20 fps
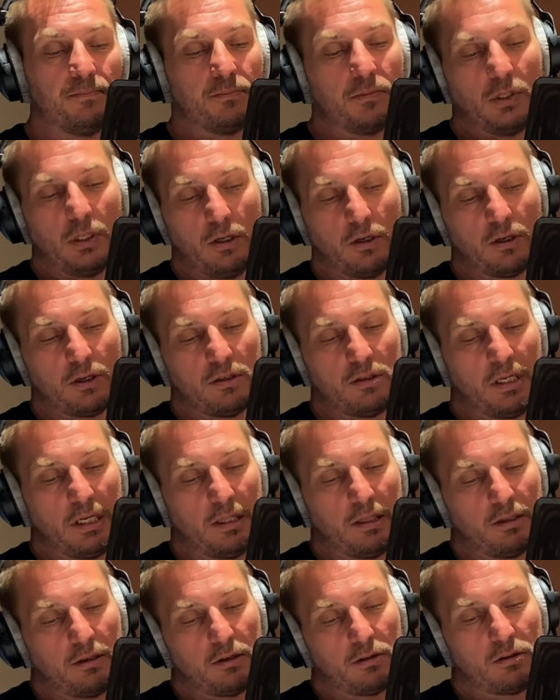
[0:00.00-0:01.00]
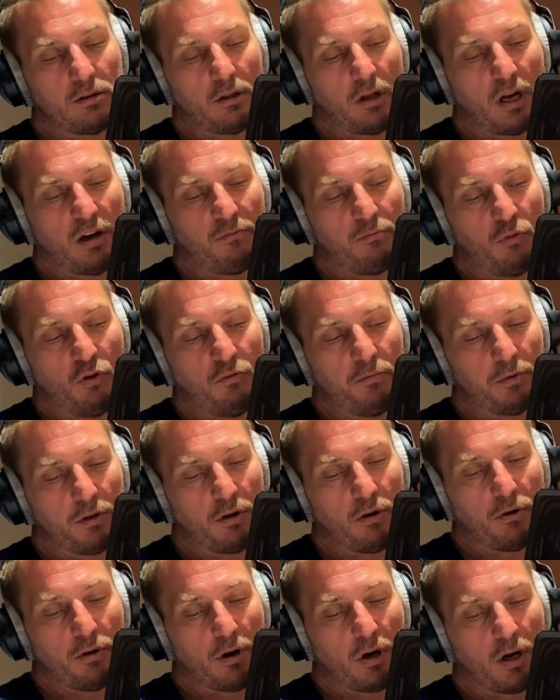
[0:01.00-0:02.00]
you can see that there's a lot of movement
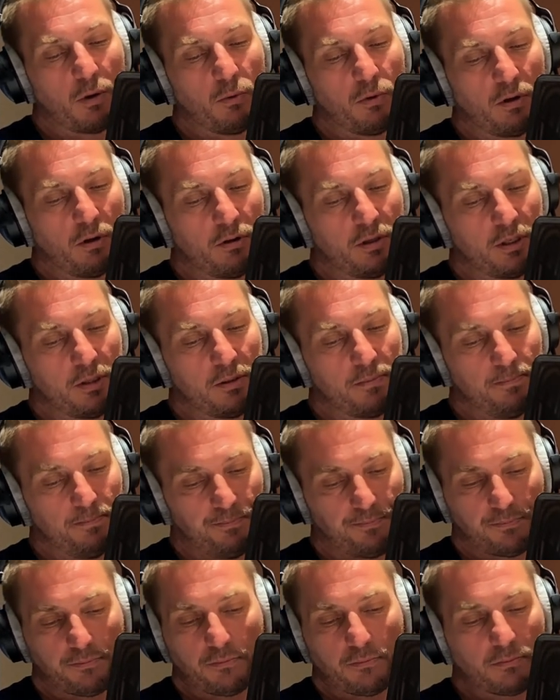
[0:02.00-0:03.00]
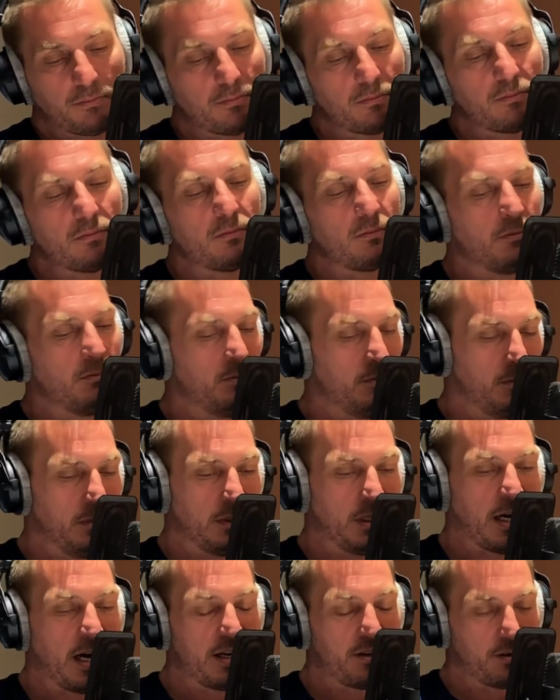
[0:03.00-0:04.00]
going on with all these
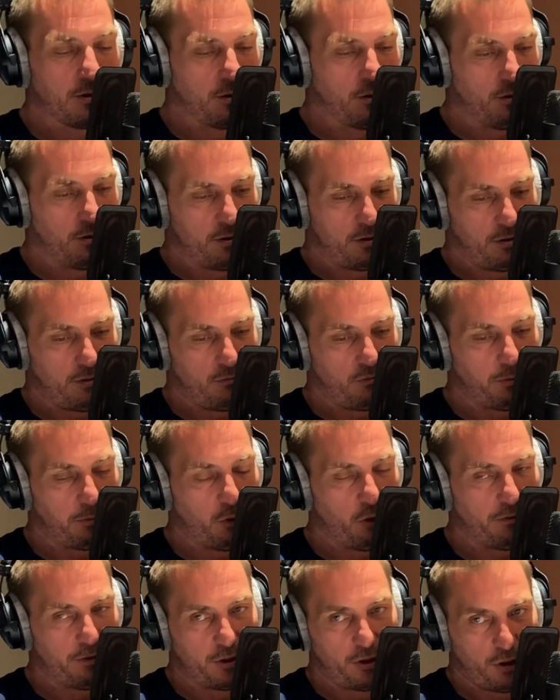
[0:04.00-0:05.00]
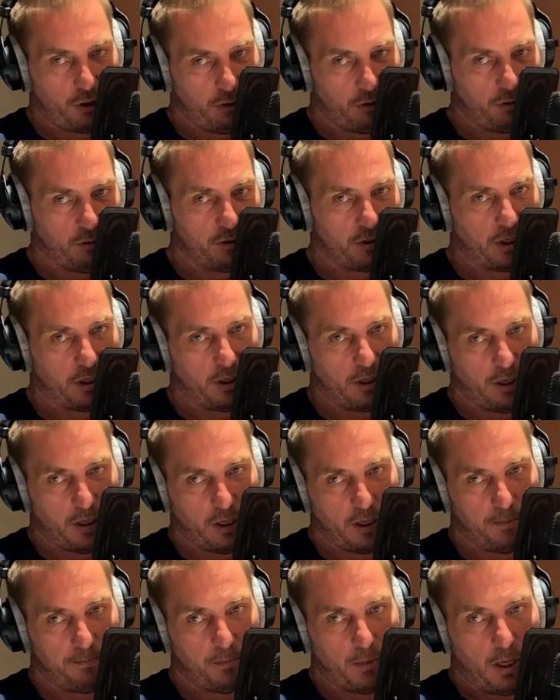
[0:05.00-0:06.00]
guys and girls removing shoes,
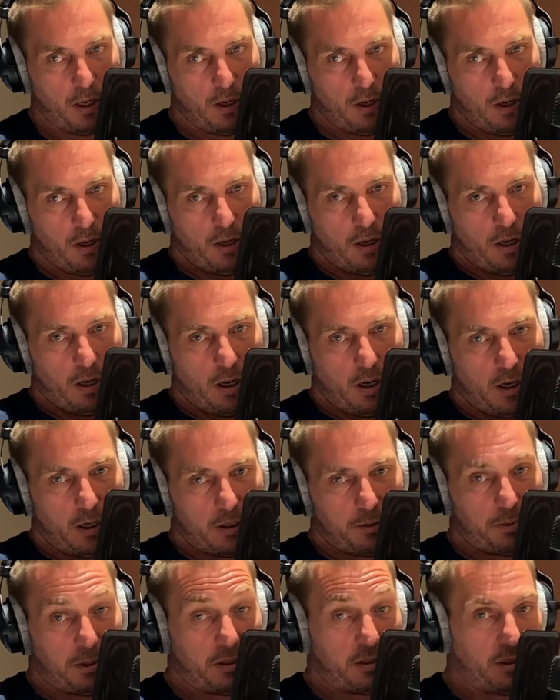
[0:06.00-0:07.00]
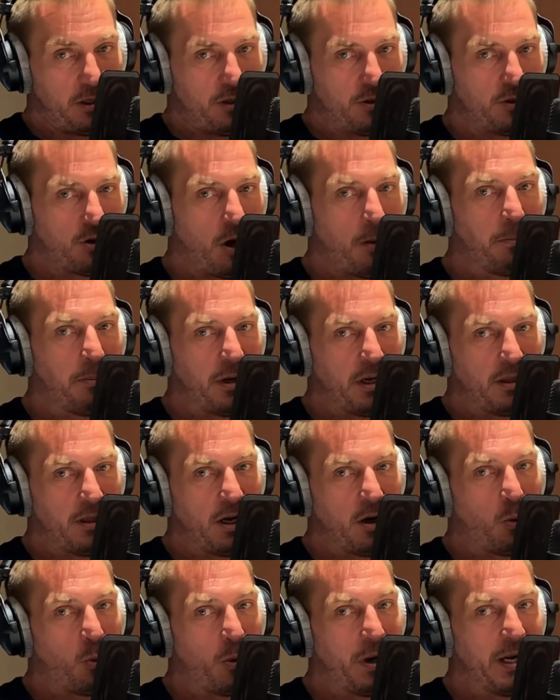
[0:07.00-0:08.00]
and especially in jumping,
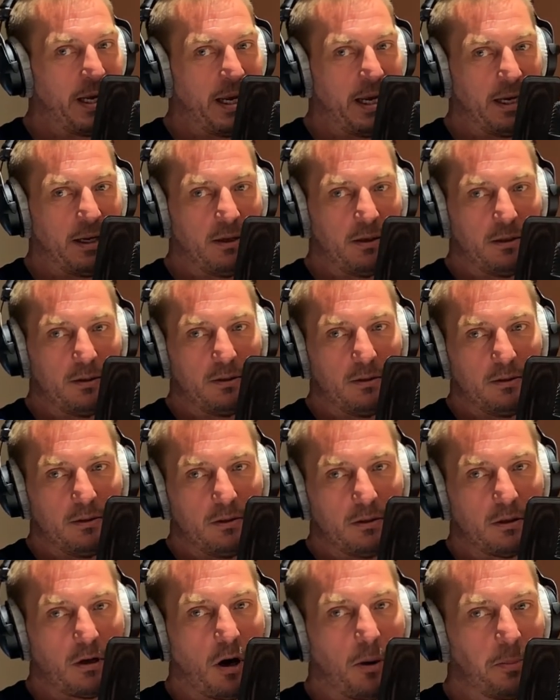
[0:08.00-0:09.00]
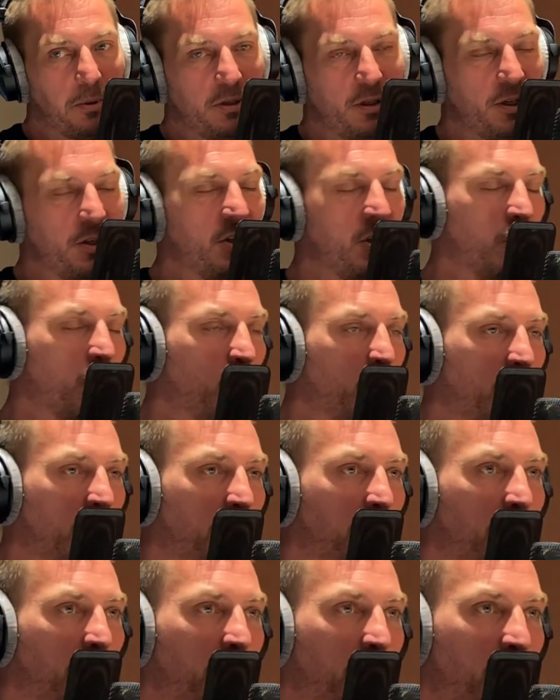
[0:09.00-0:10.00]
they're winning competition
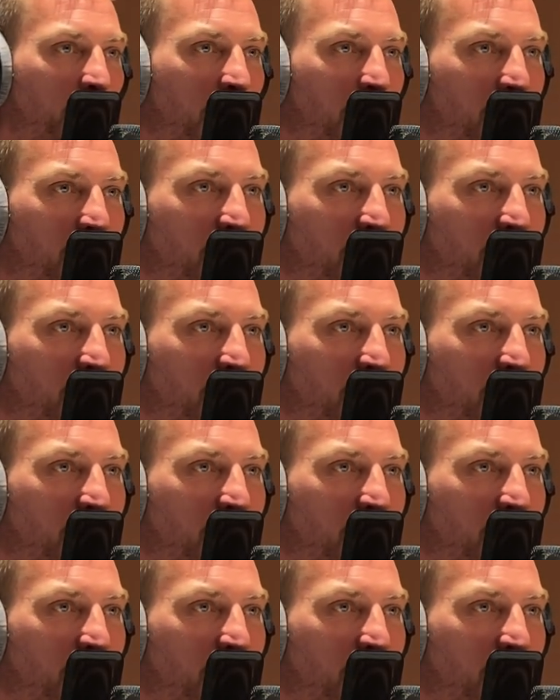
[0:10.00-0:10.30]
where people